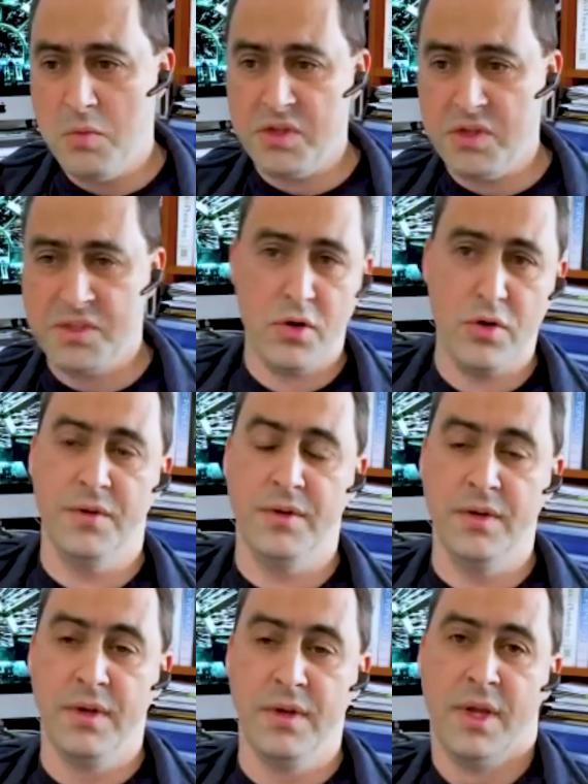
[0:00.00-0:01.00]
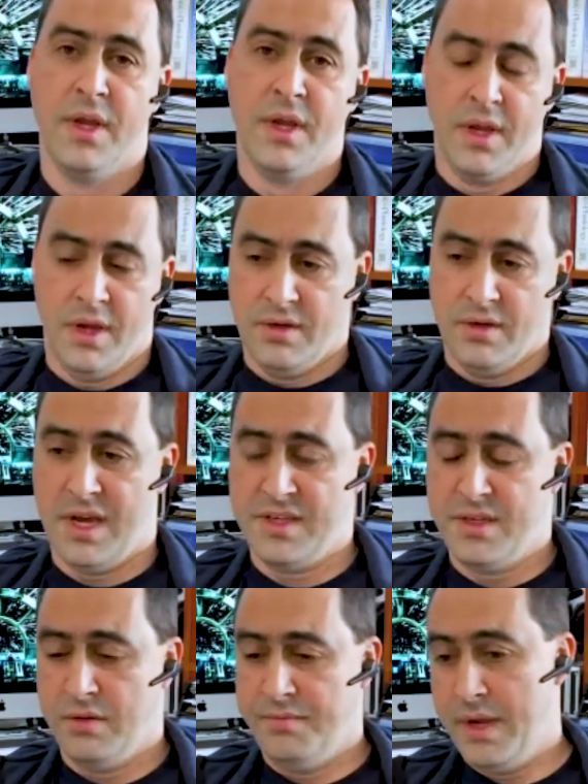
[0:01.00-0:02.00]
myself. And I
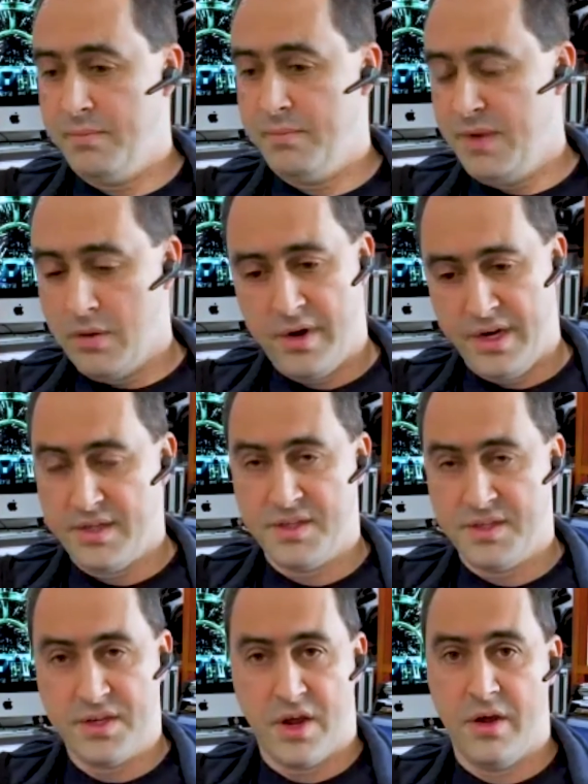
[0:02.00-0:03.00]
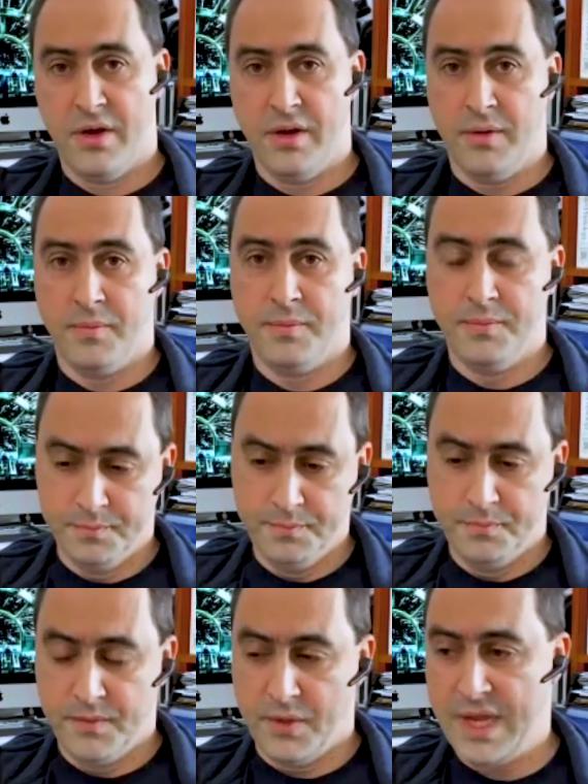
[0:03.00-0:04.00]
said, yep, no worries, let's go, and
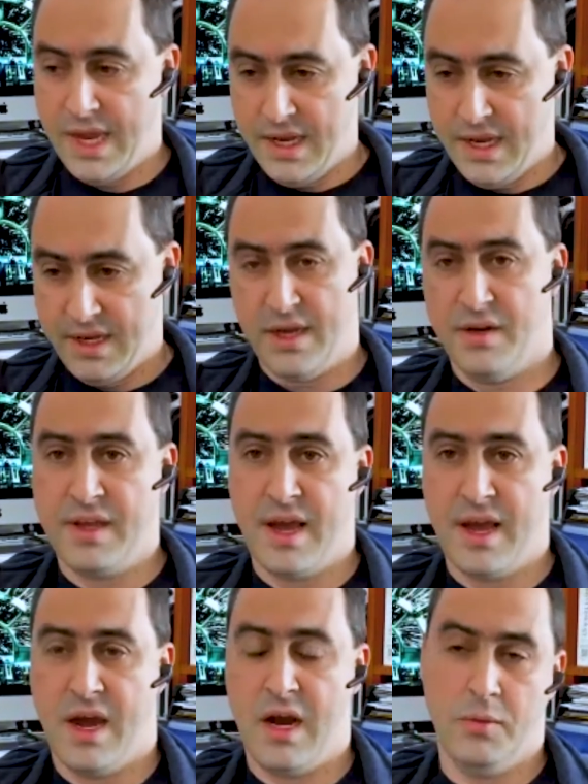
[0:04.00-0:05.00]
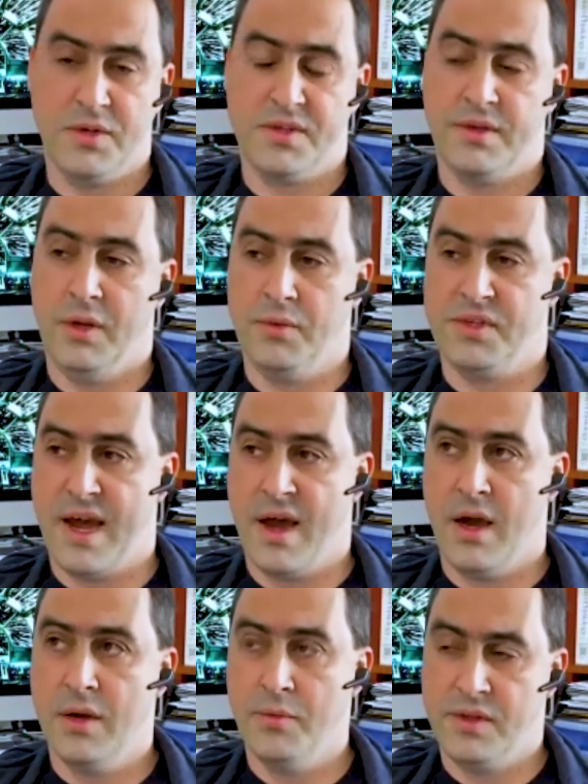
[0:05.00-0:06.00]
headed down to the car, and it was
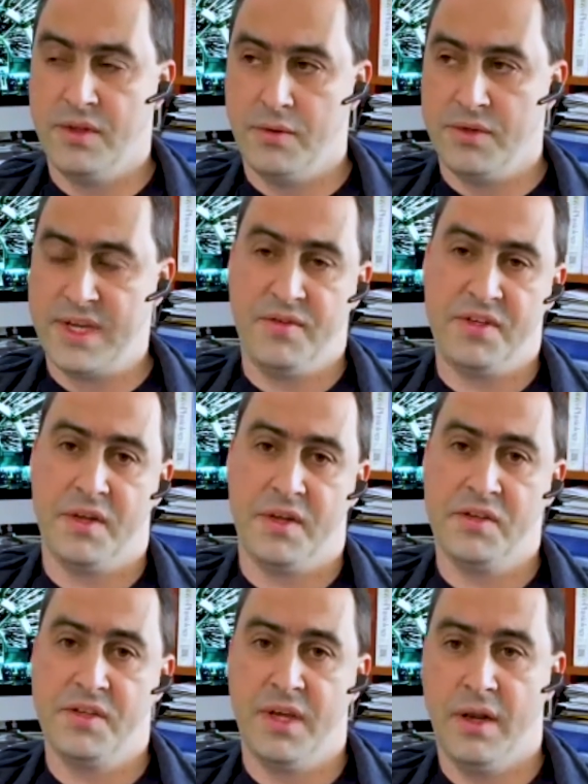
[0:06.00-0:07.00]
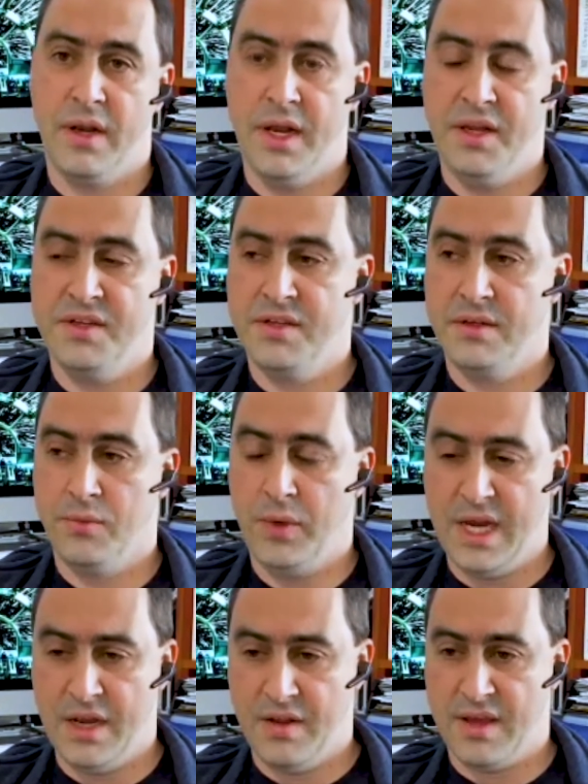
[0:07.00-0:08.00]
dark, it was after sunset, and we
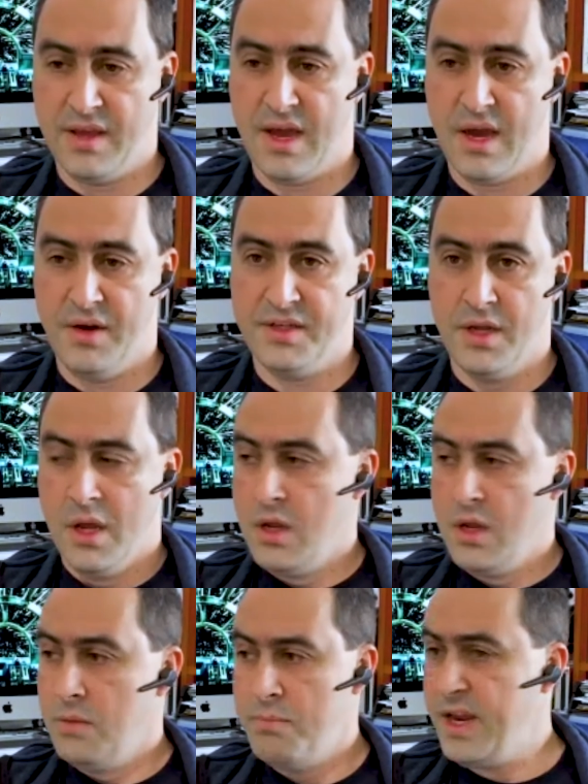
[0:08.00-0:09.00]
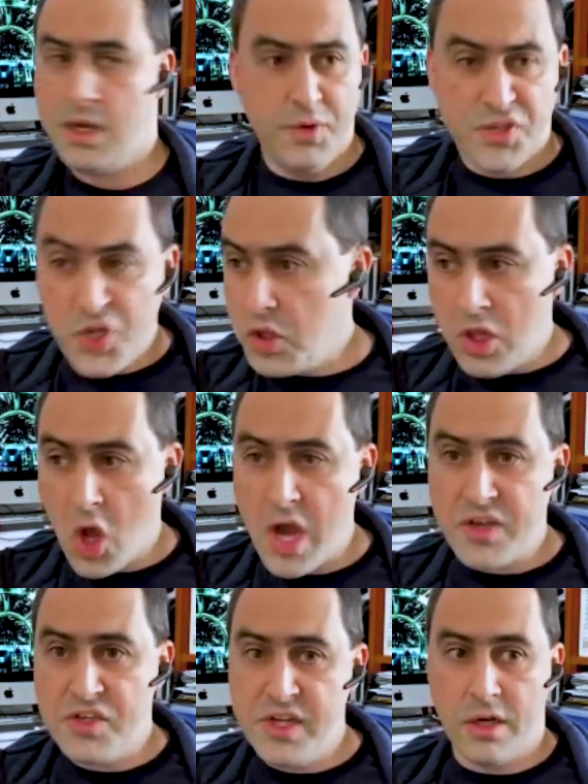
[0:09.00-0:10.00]
get into the car and he said, mate, can we turn the
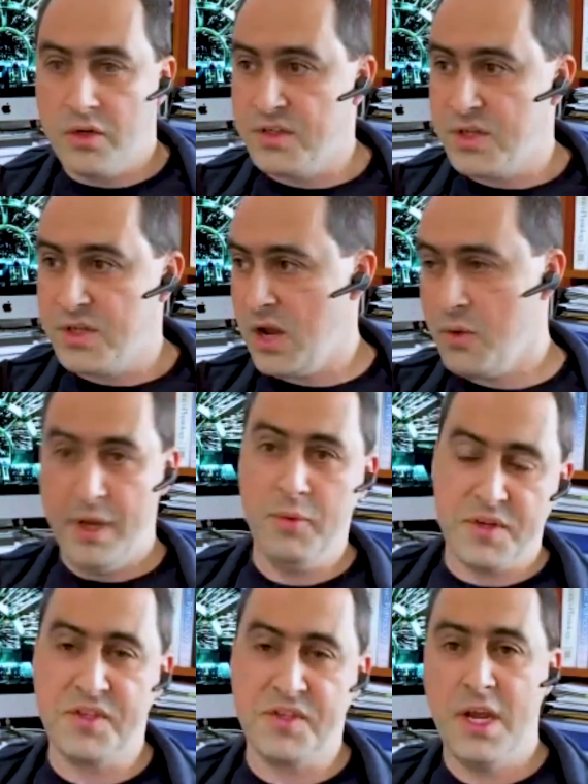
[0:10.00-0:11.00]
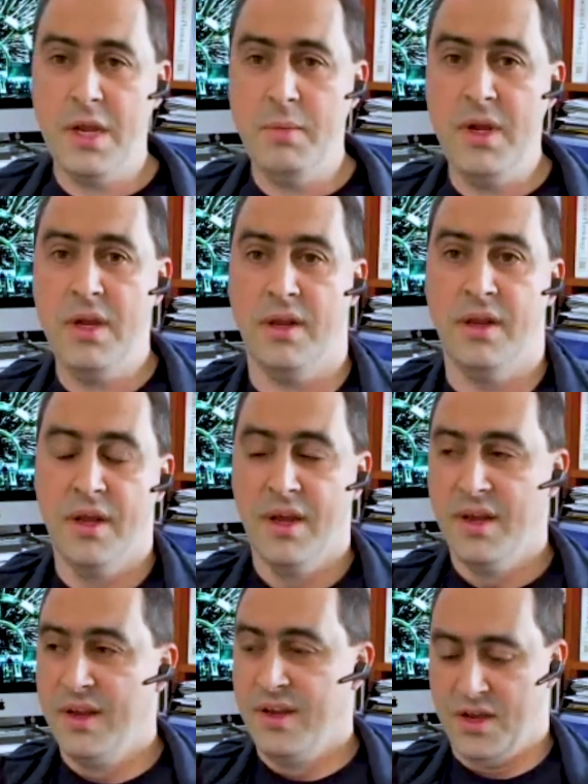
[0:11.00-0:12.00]
lights down because I don't want people to see me? And
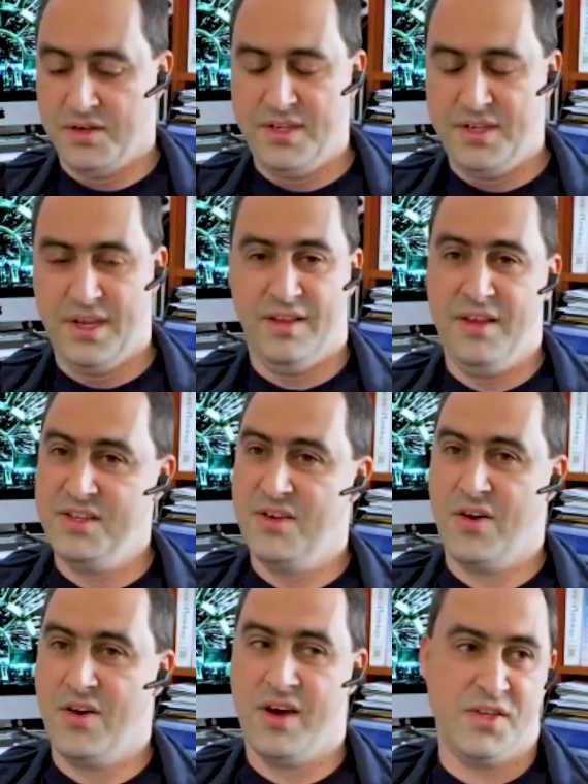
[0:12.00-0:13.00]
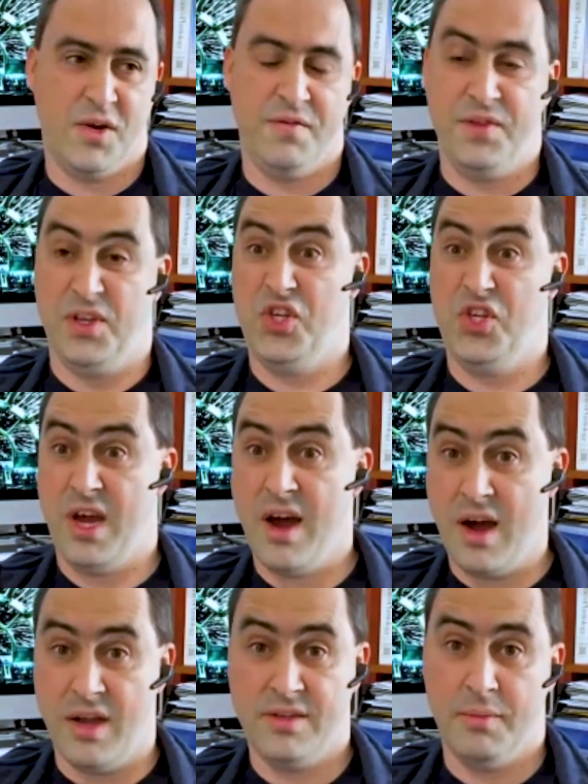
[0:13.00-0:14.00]
I was thinking, this guy is off the
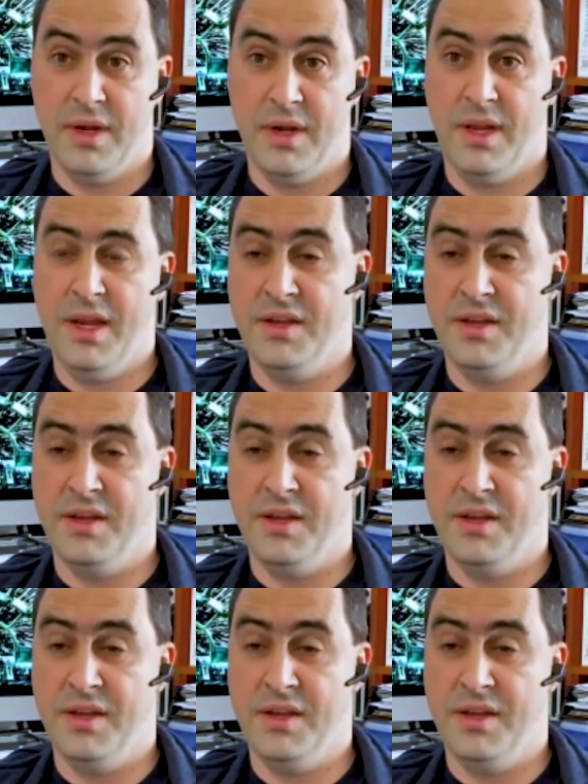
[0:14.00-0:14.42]
charts. I mean,